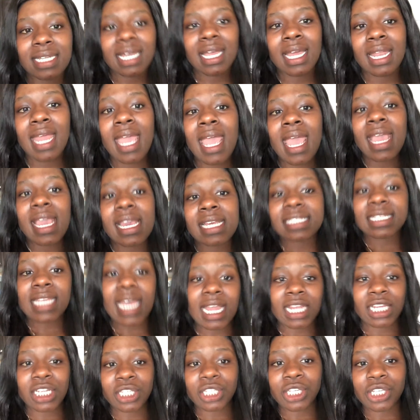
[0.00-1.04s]
done is
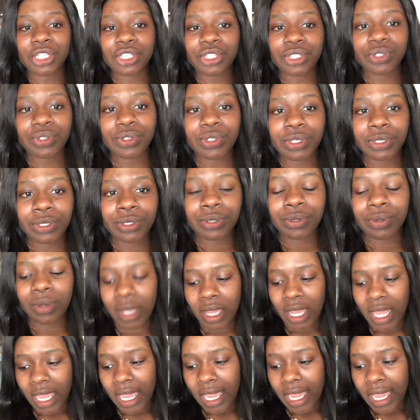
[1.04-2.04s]
actually true,